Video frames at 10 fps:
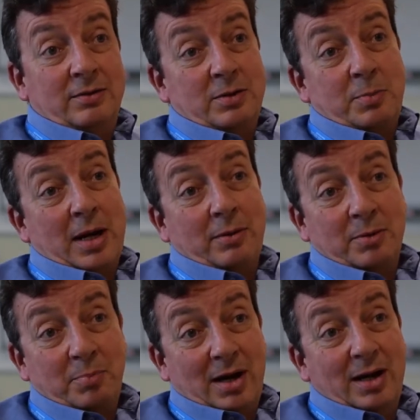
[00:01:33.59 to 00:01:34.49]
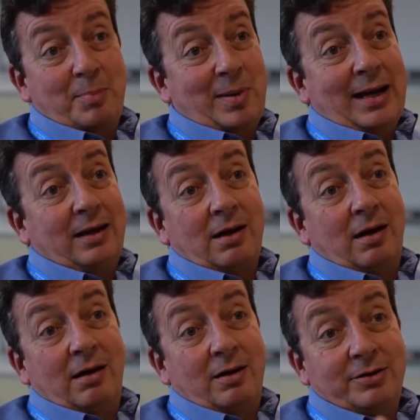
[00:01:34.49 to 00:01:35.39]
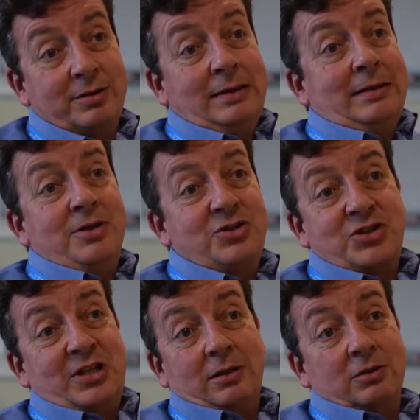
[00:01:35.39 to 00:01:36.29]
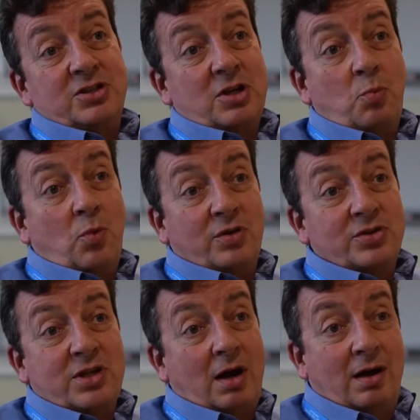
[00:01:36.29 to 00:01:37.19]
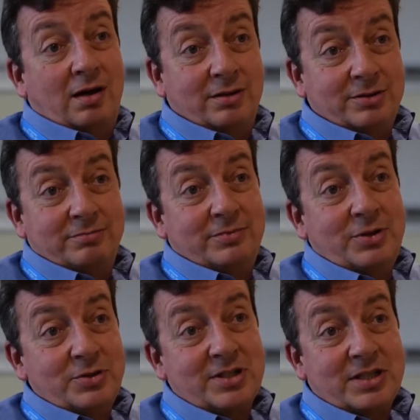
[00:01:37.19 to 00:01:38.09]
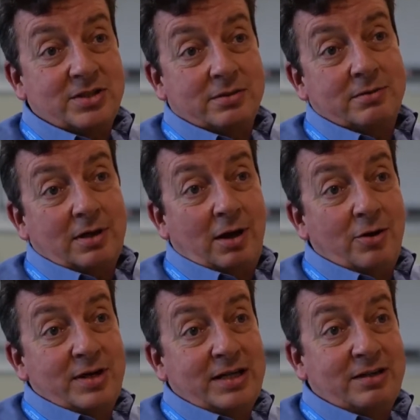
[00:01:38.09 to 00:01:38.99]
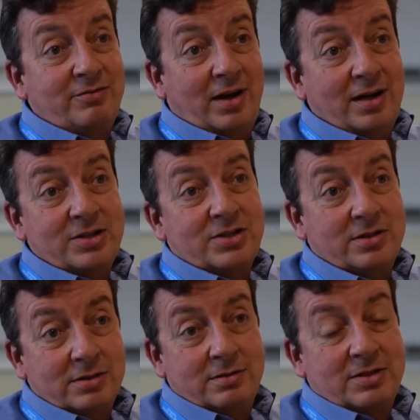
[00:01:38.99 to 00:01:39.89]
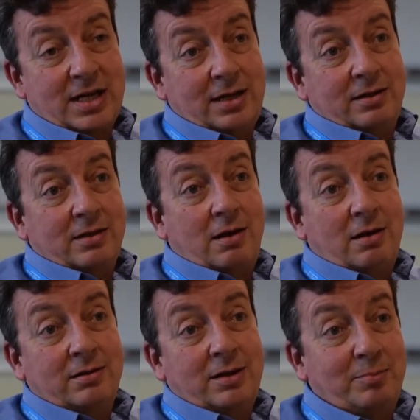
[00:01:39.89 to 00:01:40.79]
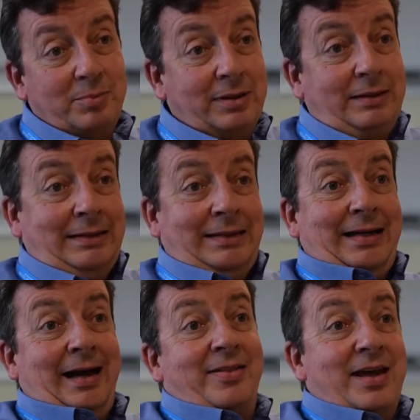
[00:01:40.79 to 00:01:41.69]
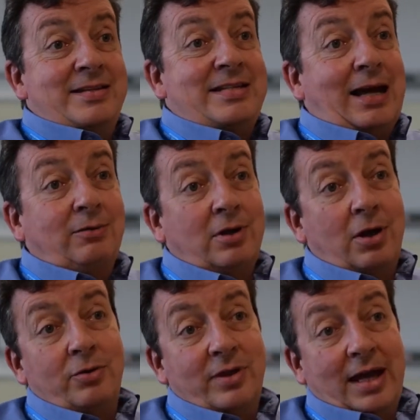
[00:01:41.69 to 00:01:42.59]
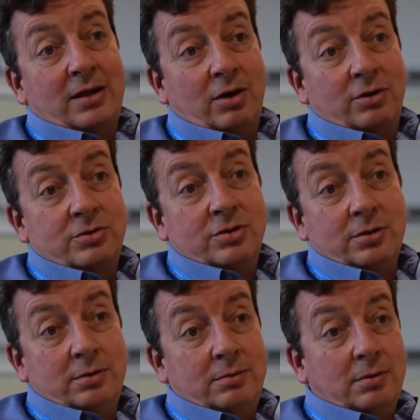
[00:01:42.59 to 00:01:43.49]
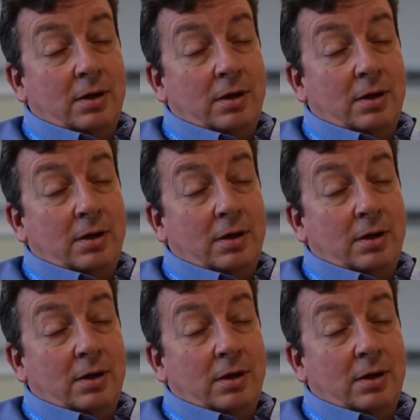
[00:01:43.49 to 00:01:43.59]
You'll be able to buy a blank card, steal someone's card, use this cloning device to take the card number, and then download that onto